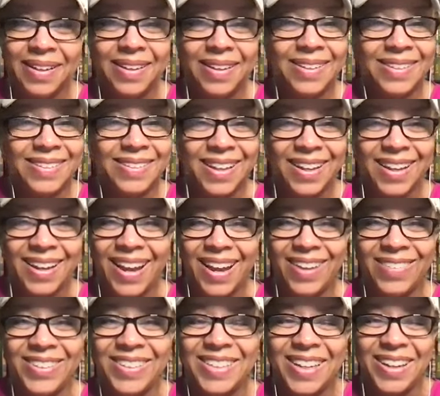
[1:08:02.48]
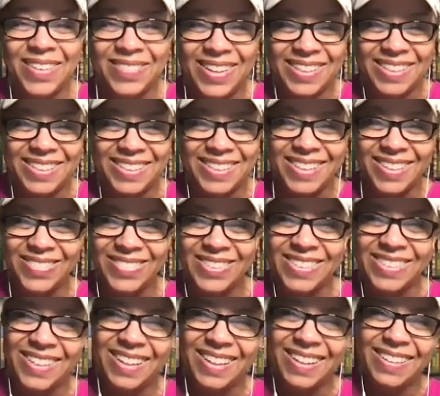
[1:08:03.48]
It's like every time I see it, I'm
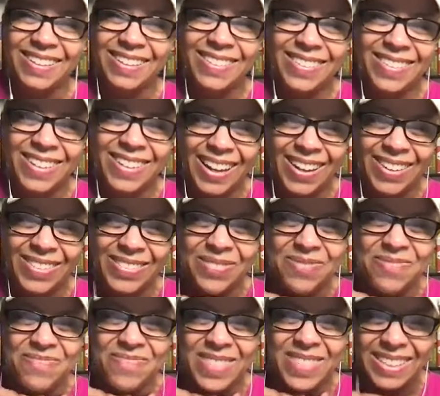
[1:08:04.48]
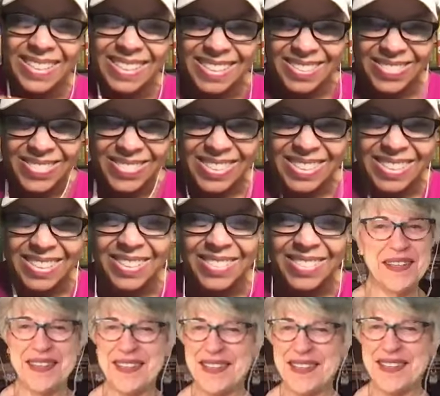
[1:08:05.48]
just like, oh, how messy must it
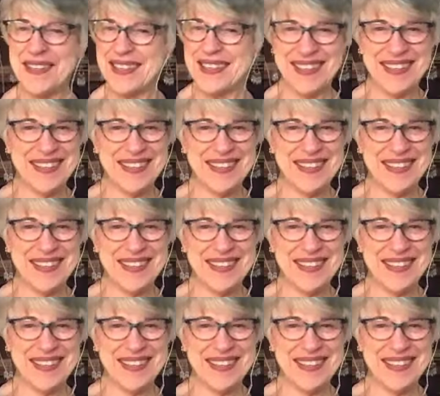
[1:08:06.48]
been.